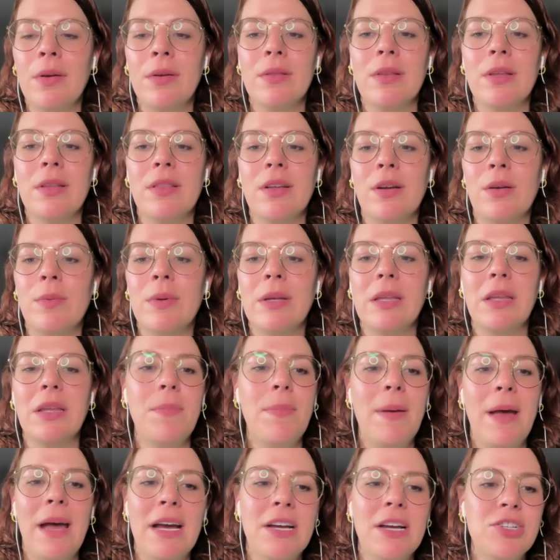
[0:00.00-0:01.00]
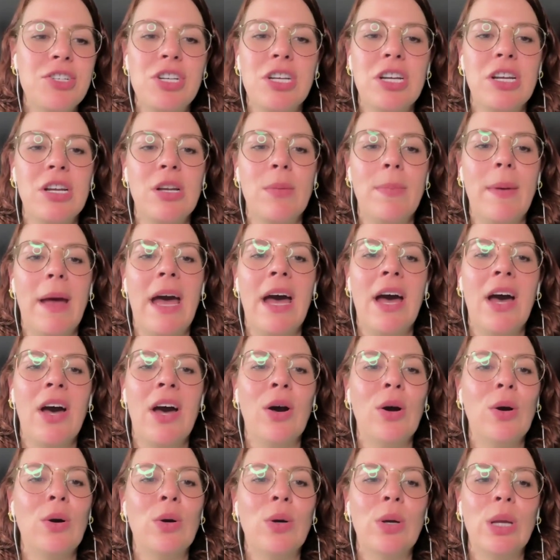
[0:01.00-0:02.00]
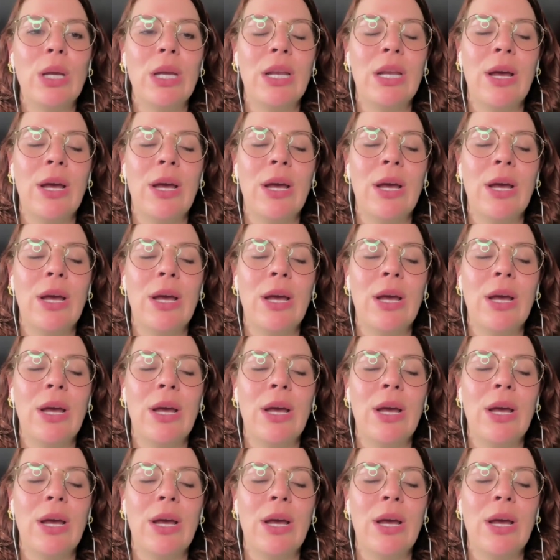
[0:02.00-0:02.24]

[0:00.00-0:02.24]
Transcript: that they're really passionate about,